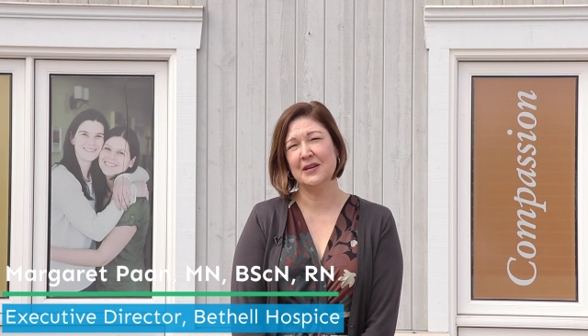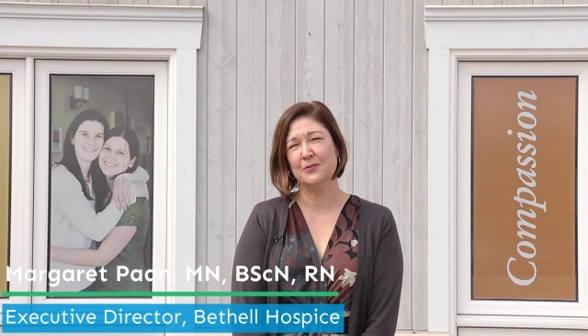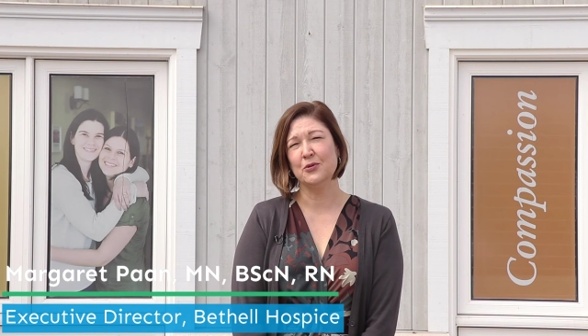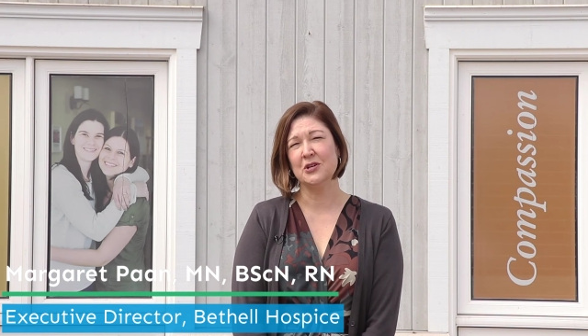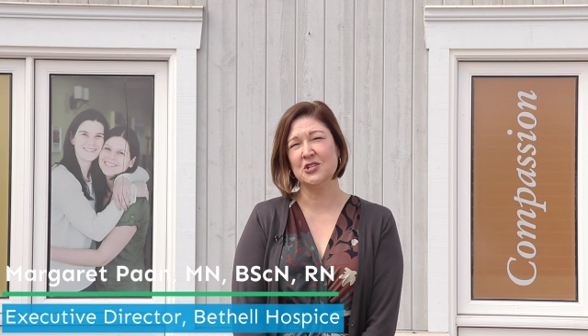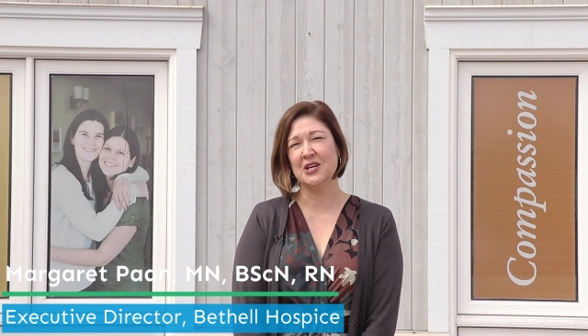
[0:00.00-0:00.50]
and
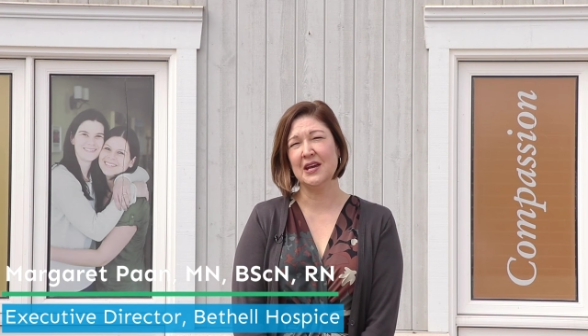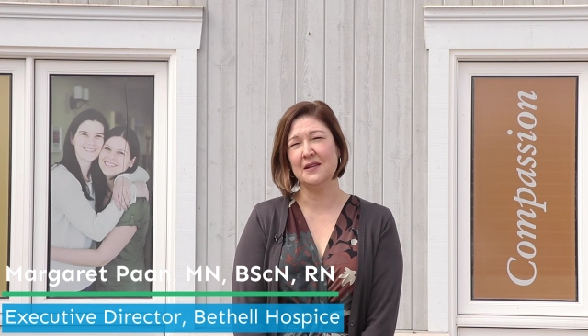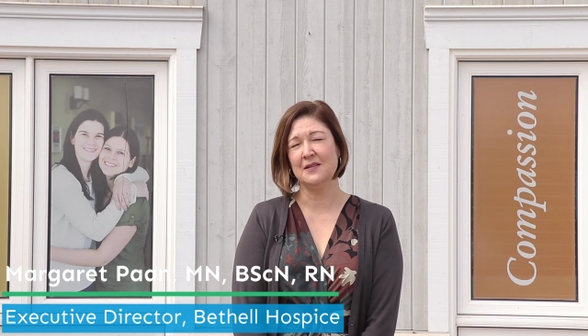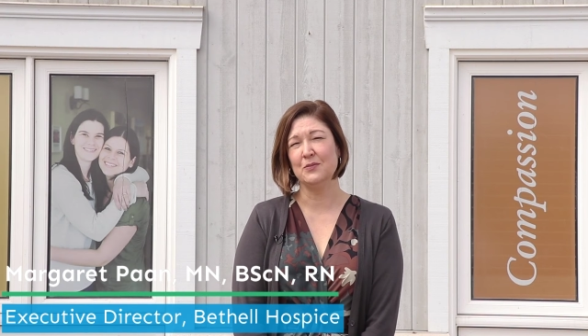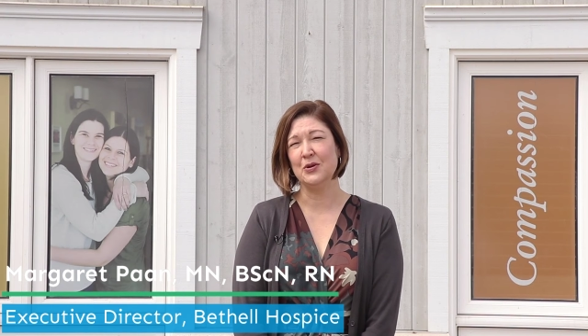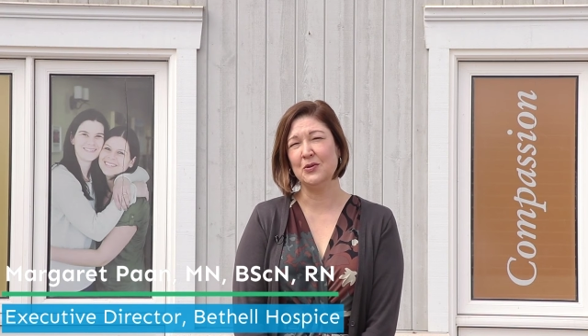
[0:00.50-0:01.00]

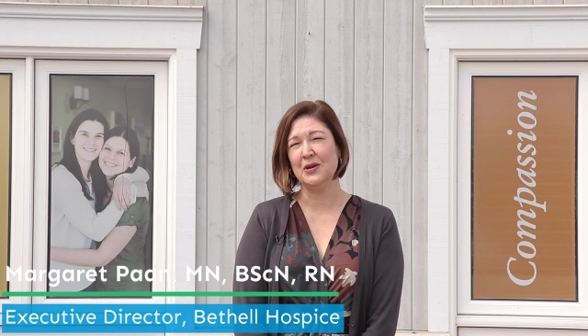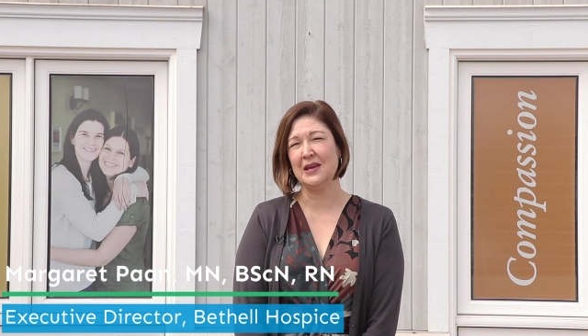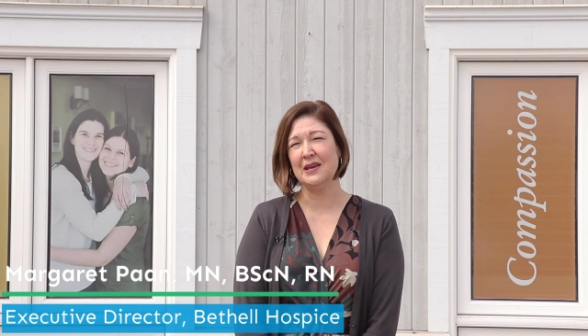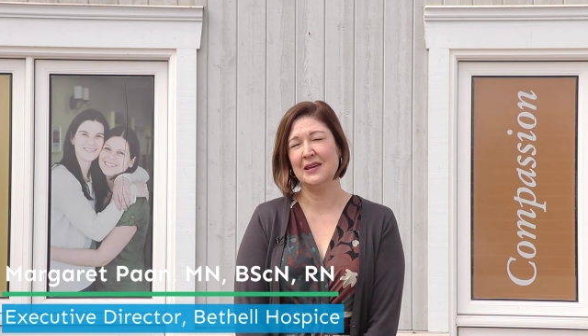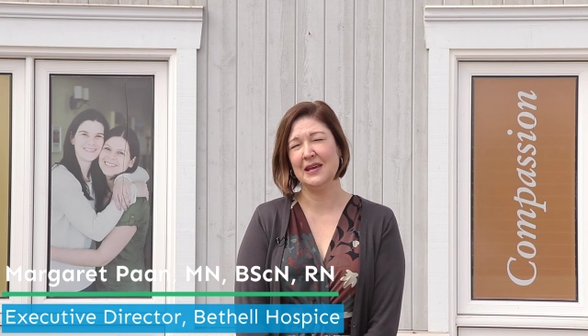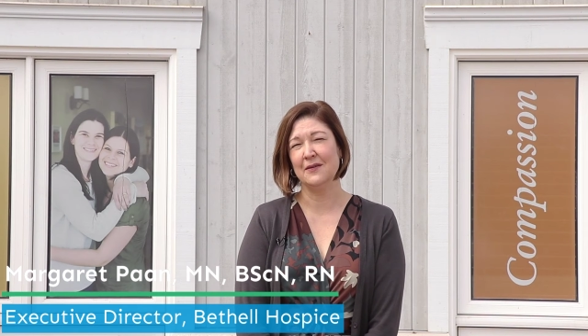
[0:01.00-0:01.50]
appreciate the
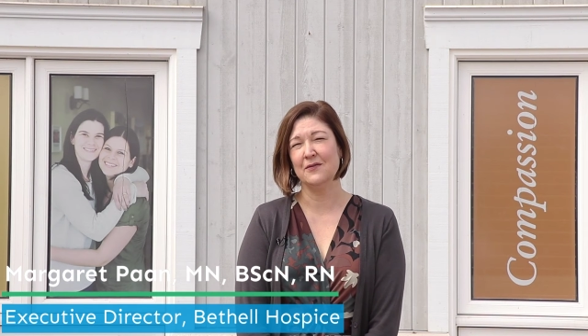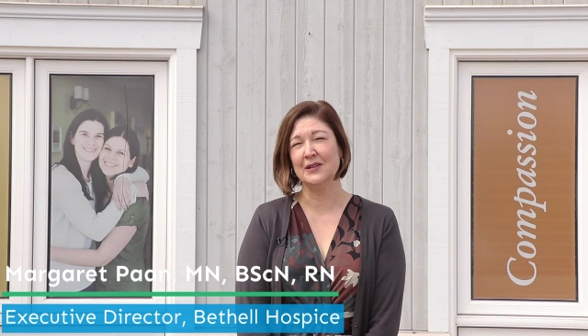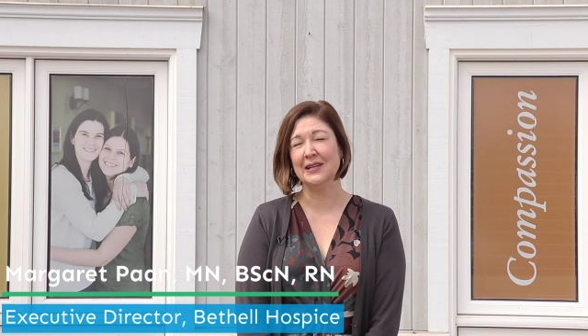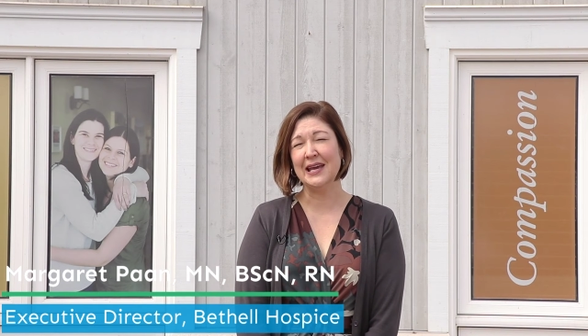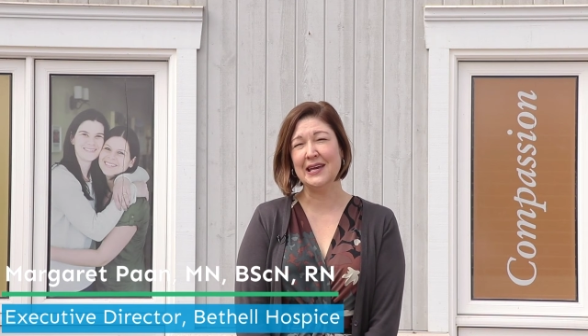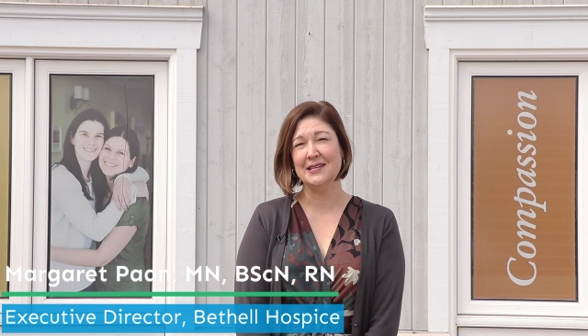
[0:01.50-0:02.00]
beauty of
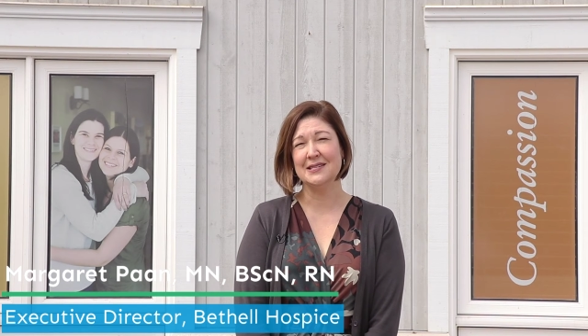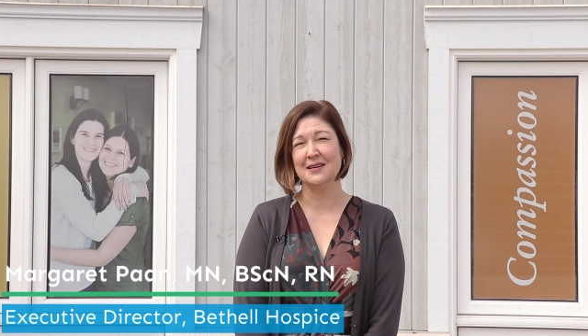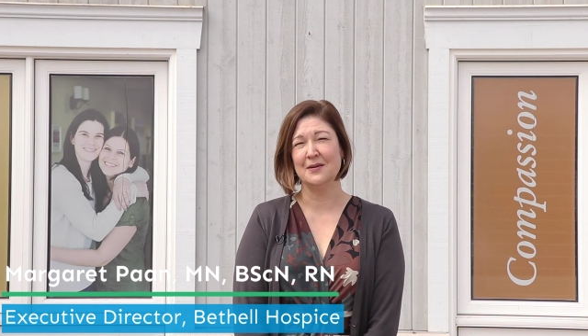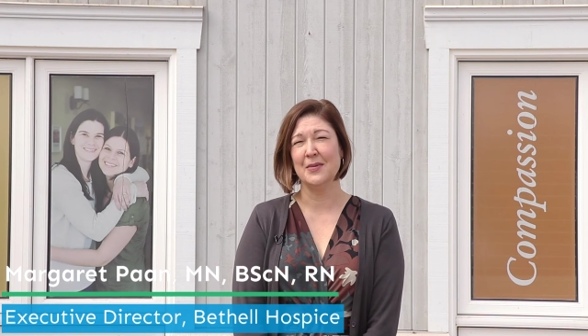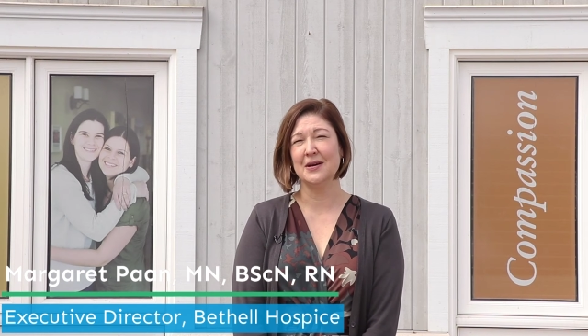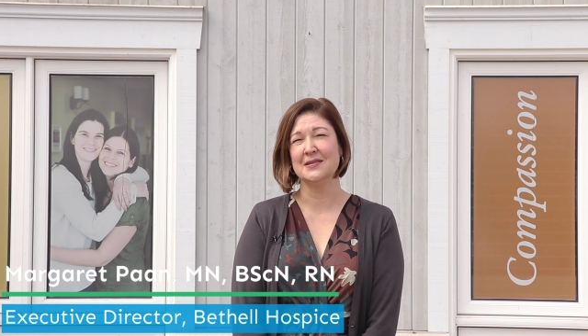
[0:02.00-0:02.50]
the light
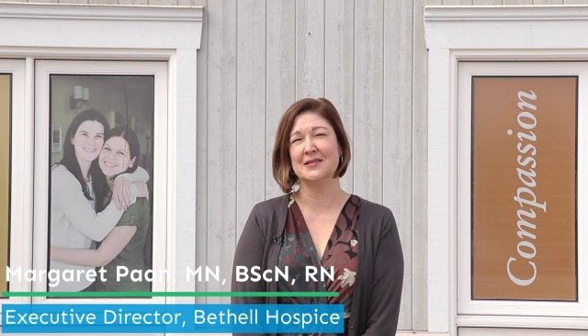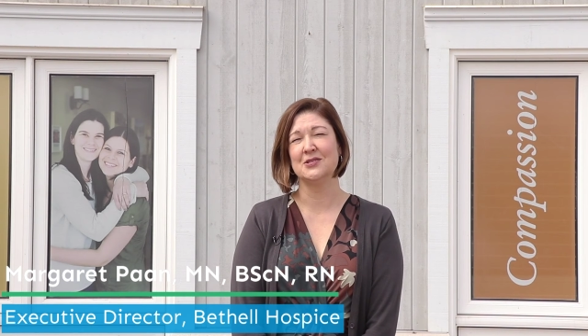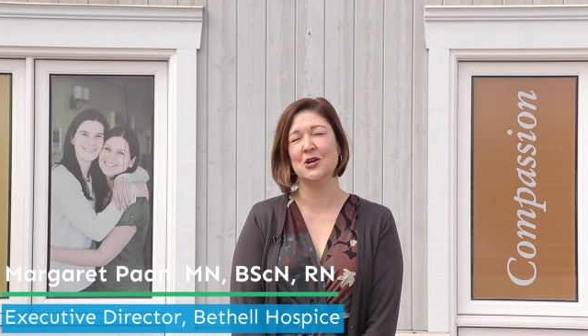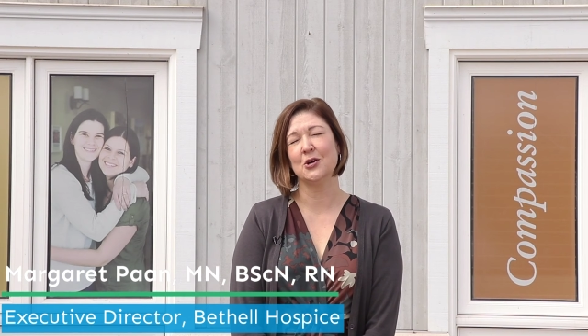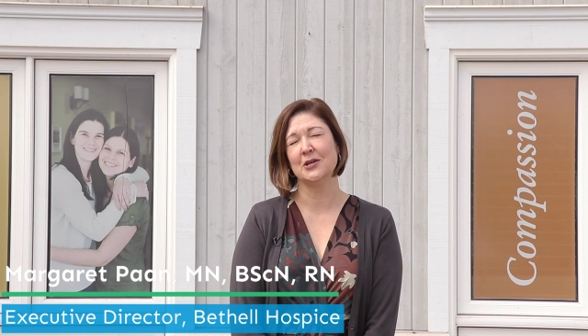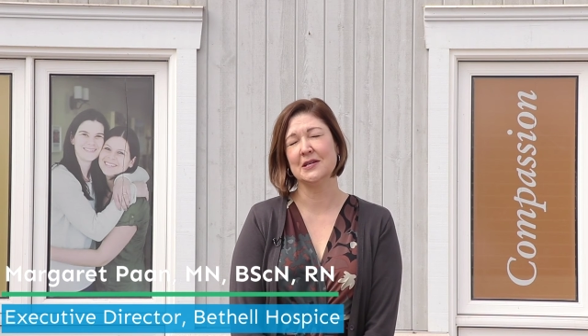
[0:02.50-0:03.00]

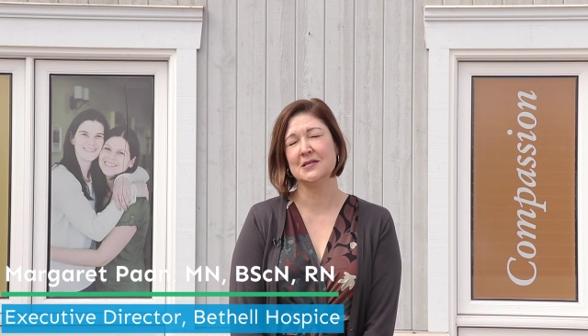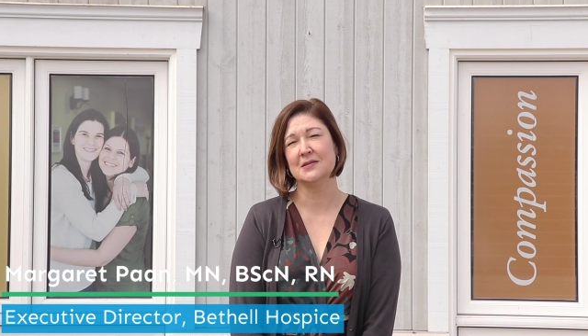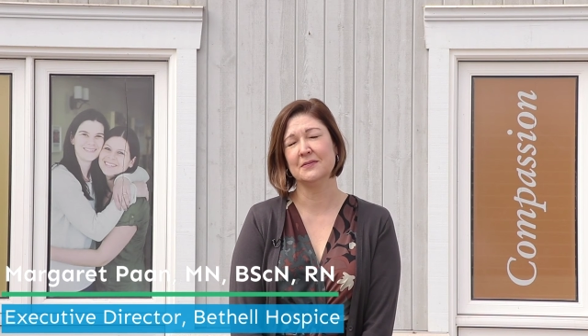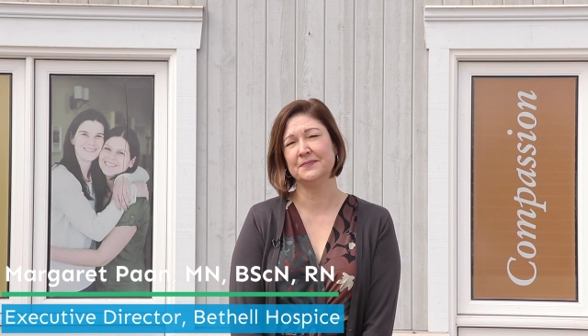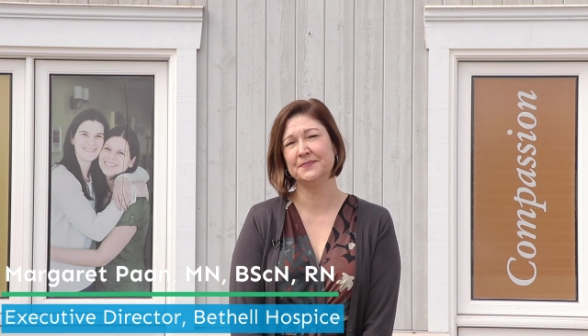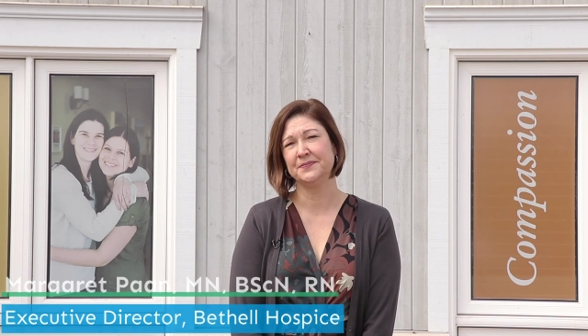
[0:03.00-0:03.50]
amongst
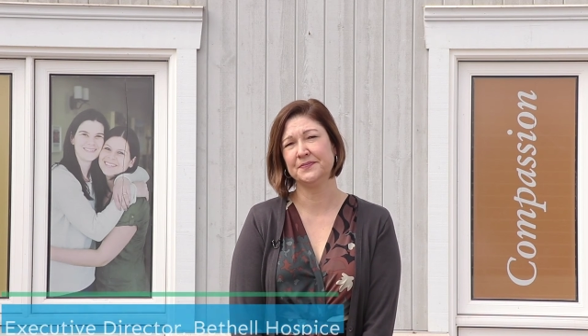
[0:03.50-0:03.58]
darkness.